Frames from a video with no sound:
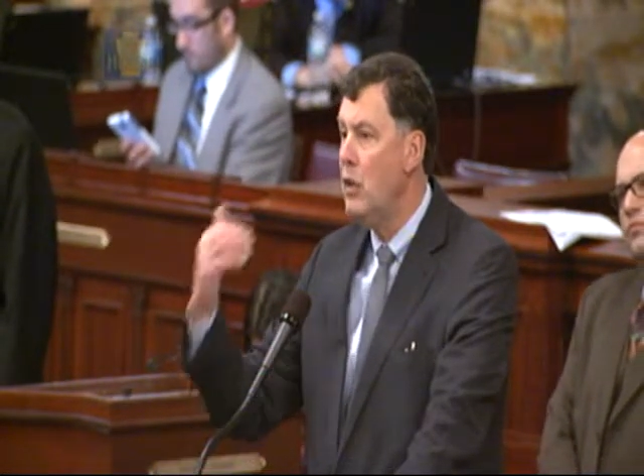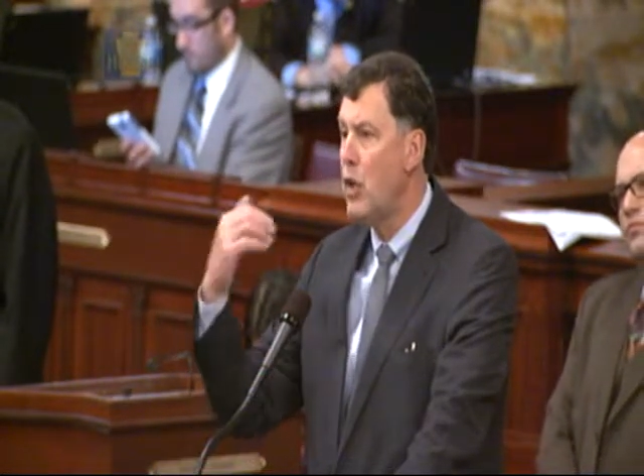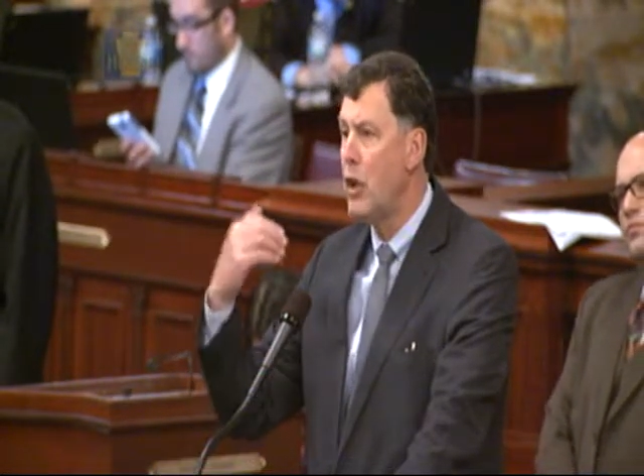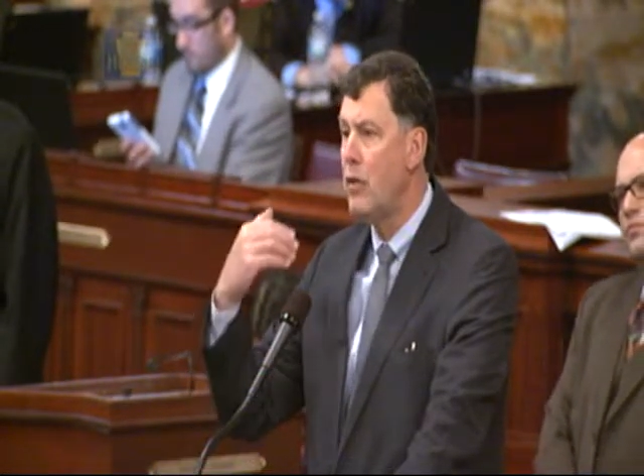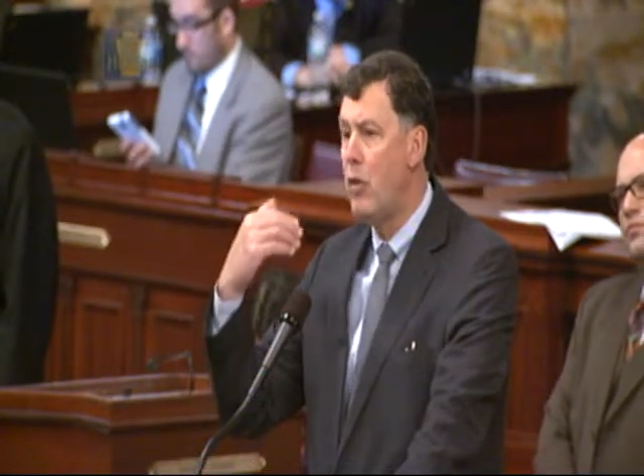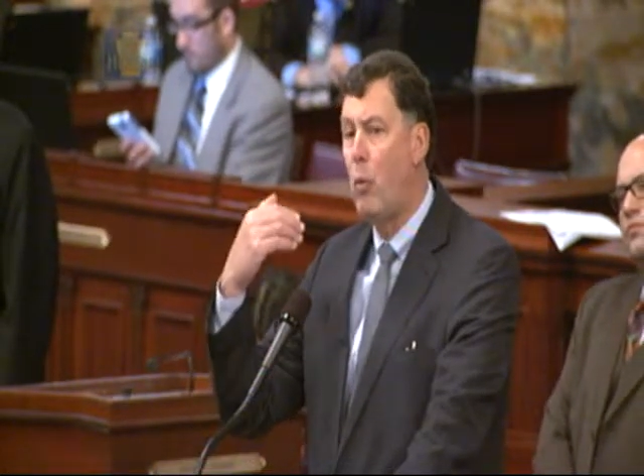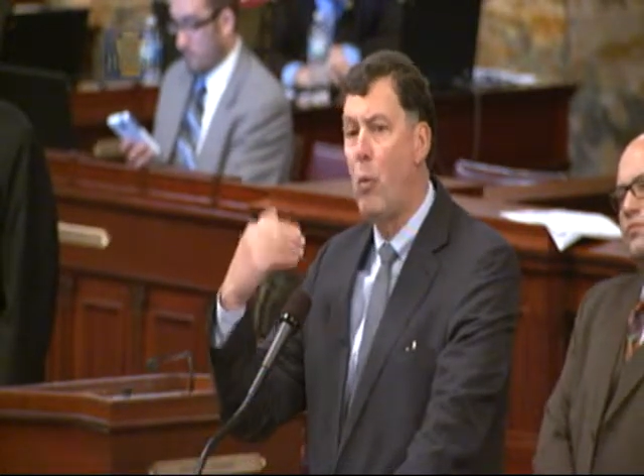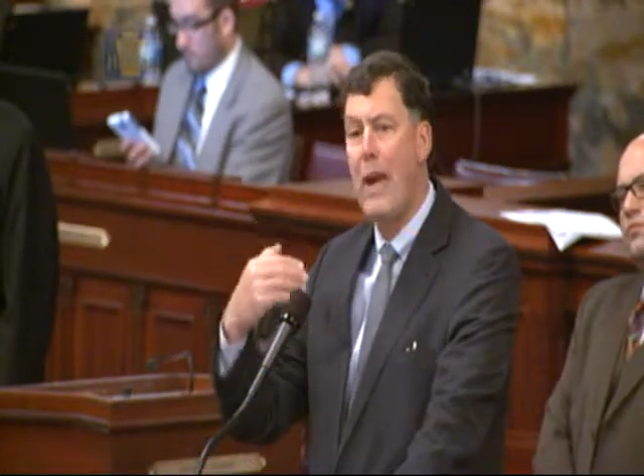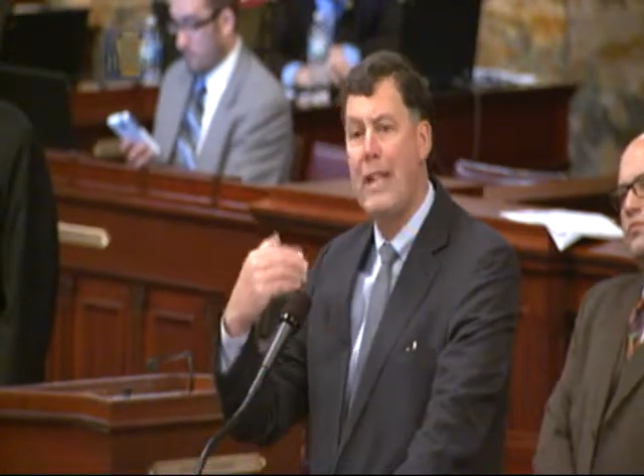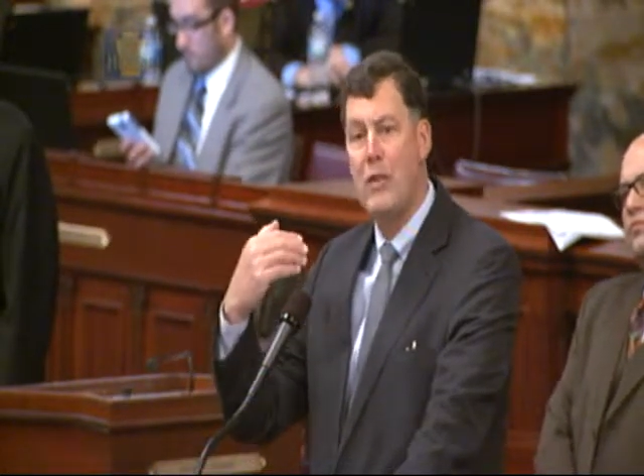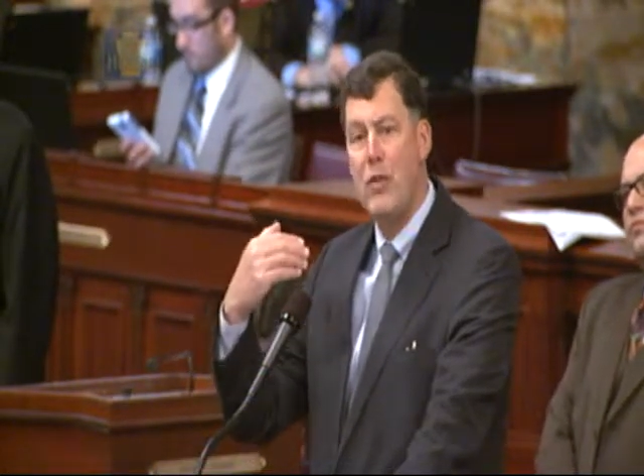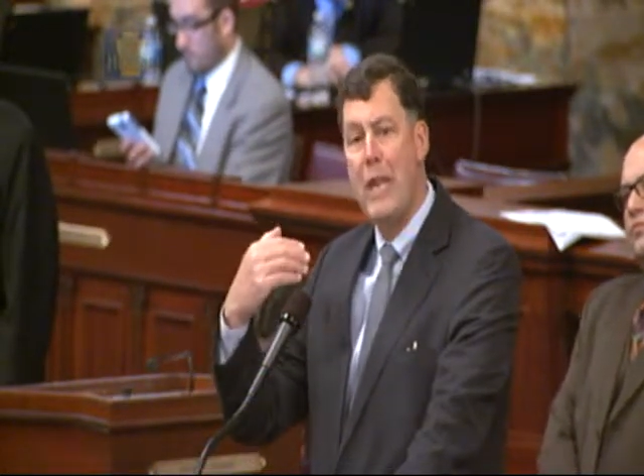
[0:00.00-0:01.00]
took the
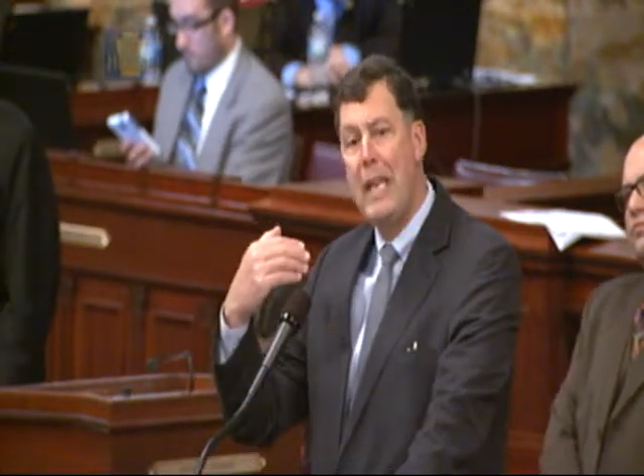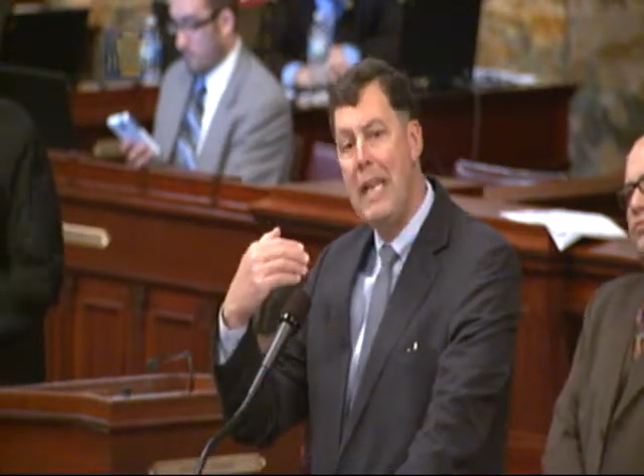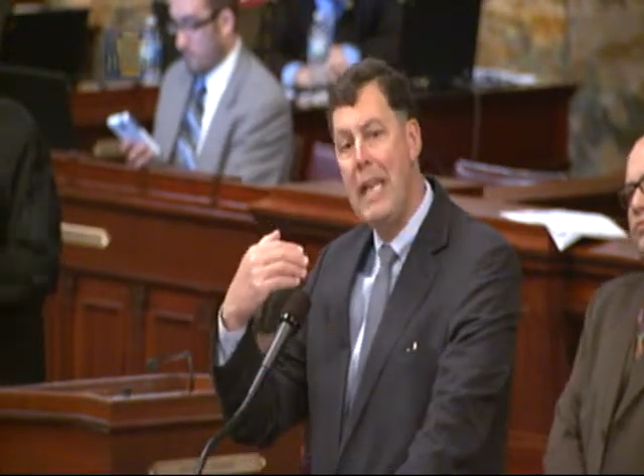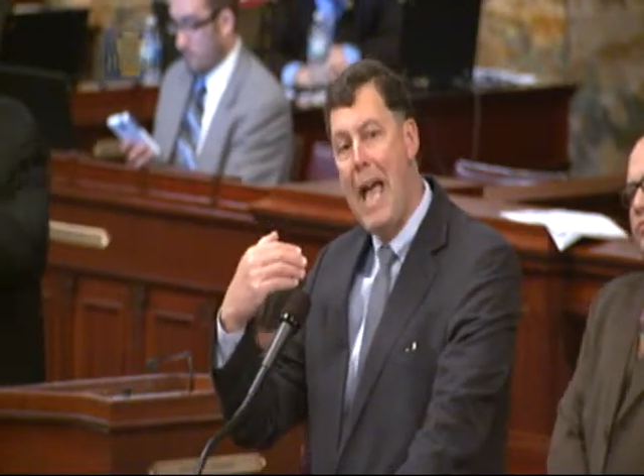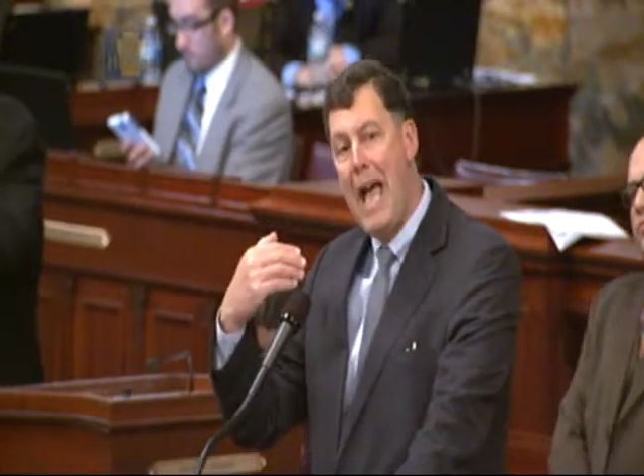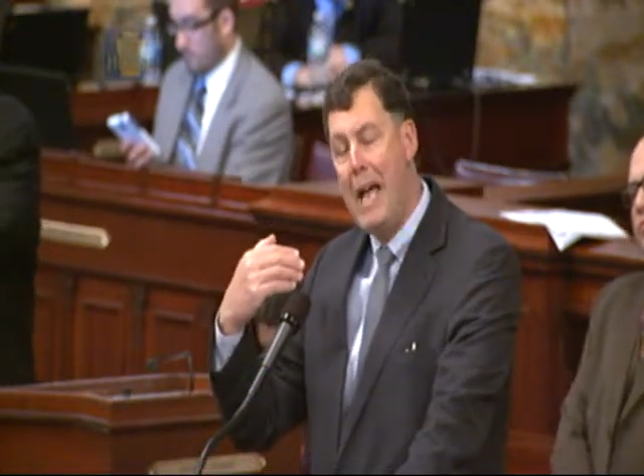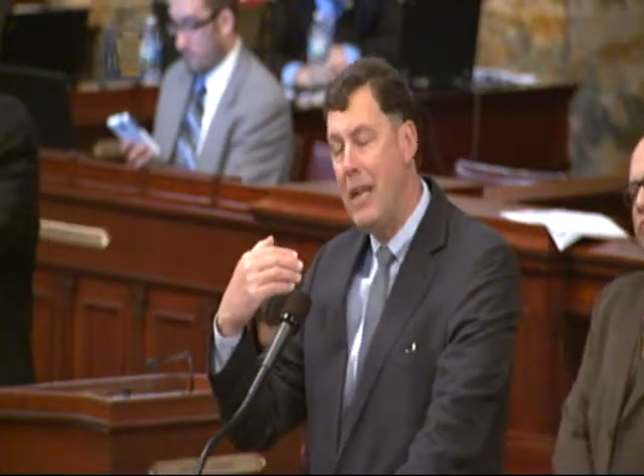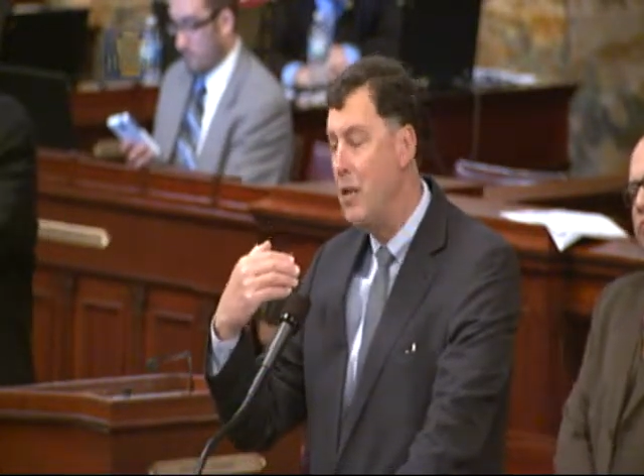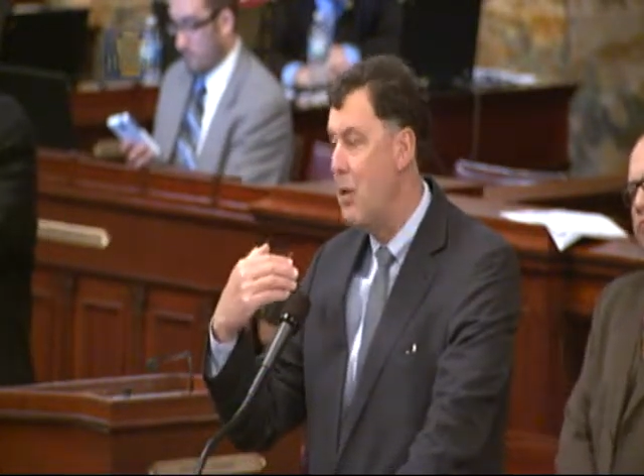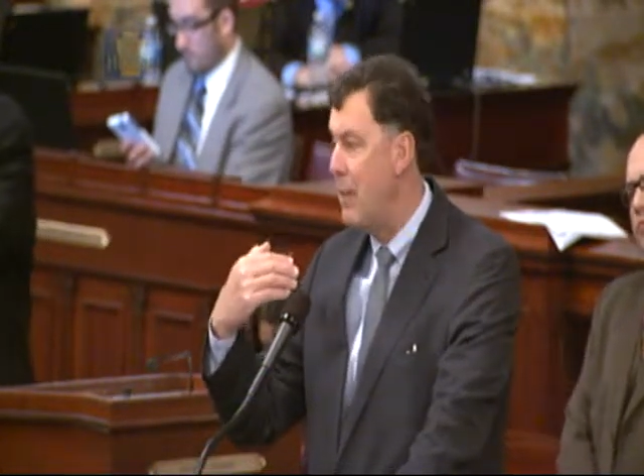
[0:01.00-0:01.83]
rights that he had into